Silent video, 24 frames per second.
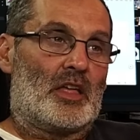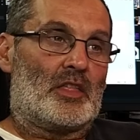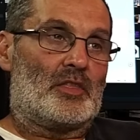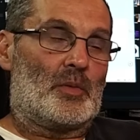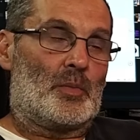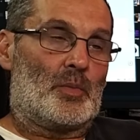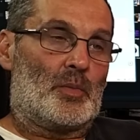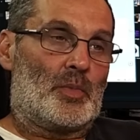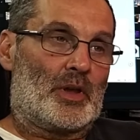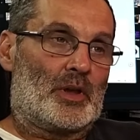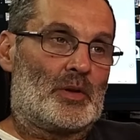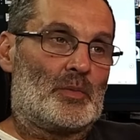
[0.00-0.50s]
The
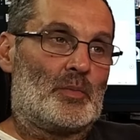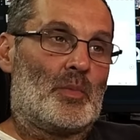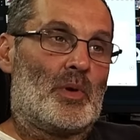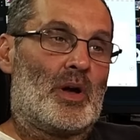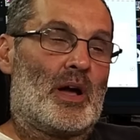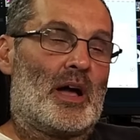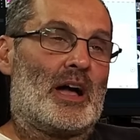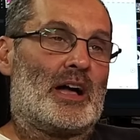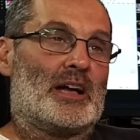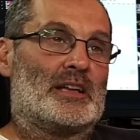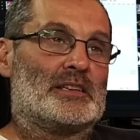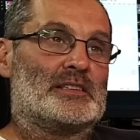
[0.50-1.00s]
big
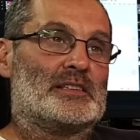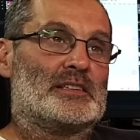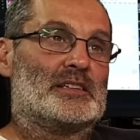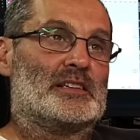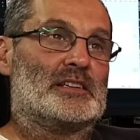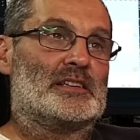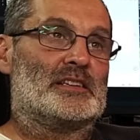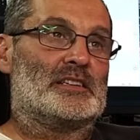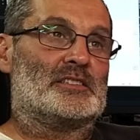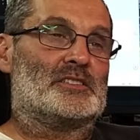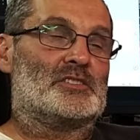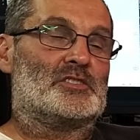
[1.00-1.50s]
mat
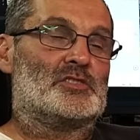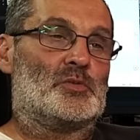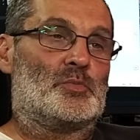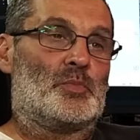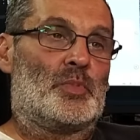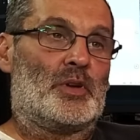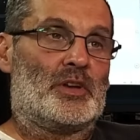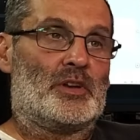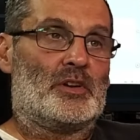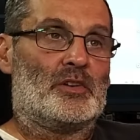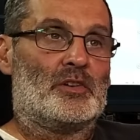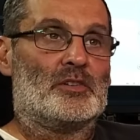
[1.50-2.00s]
is
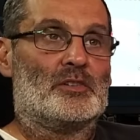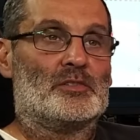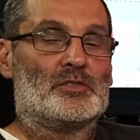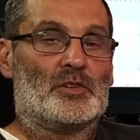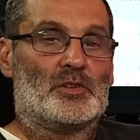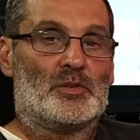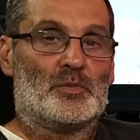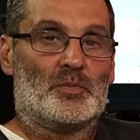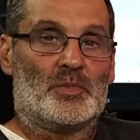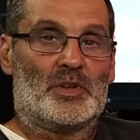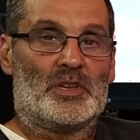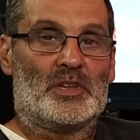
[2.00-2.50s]
superior to
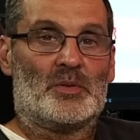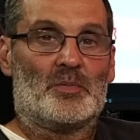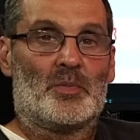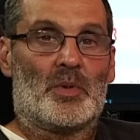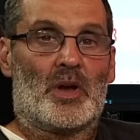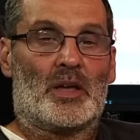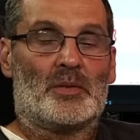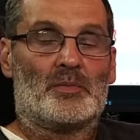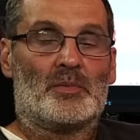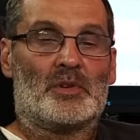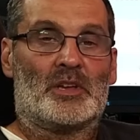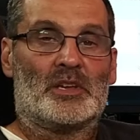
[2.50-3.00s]
the mini
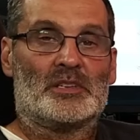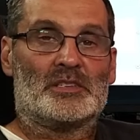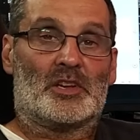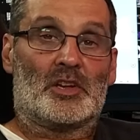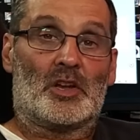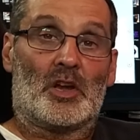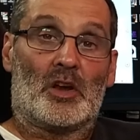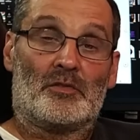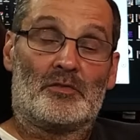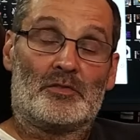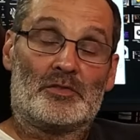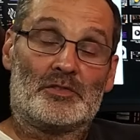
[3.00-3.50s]
mat because it
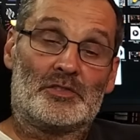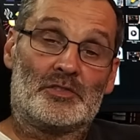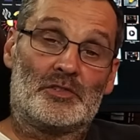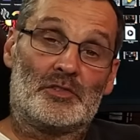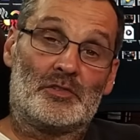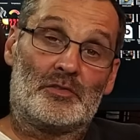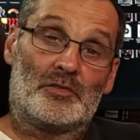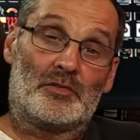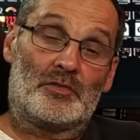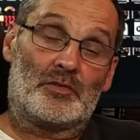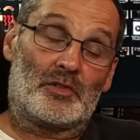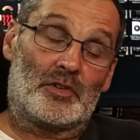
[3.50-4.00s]
covers
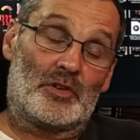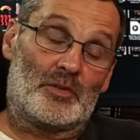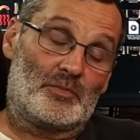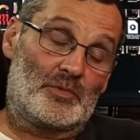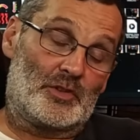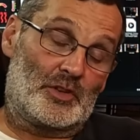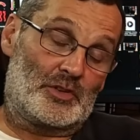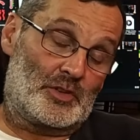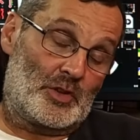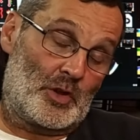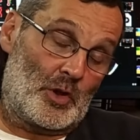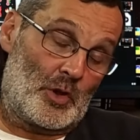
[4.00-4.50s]
you from
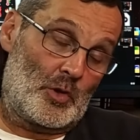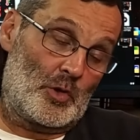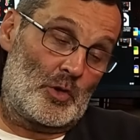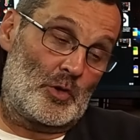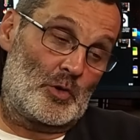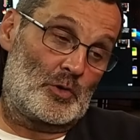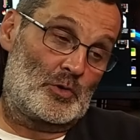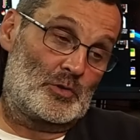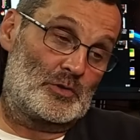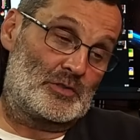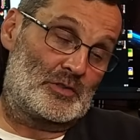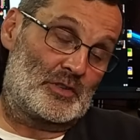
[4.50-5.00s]
the
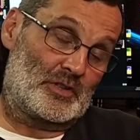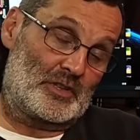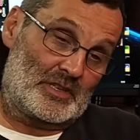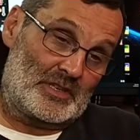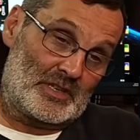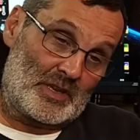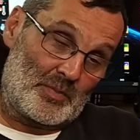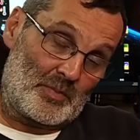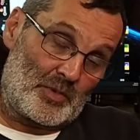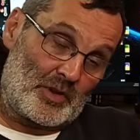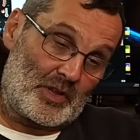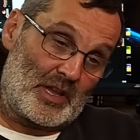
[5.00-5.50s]
toes to the
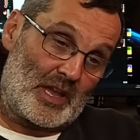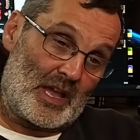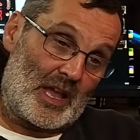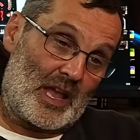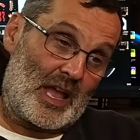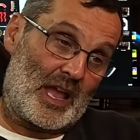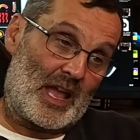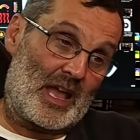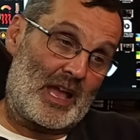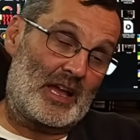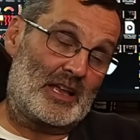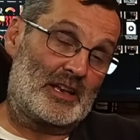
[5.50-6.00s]
tip of your
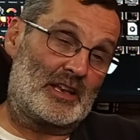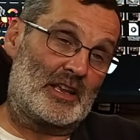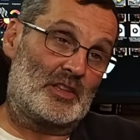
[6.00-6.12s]
head,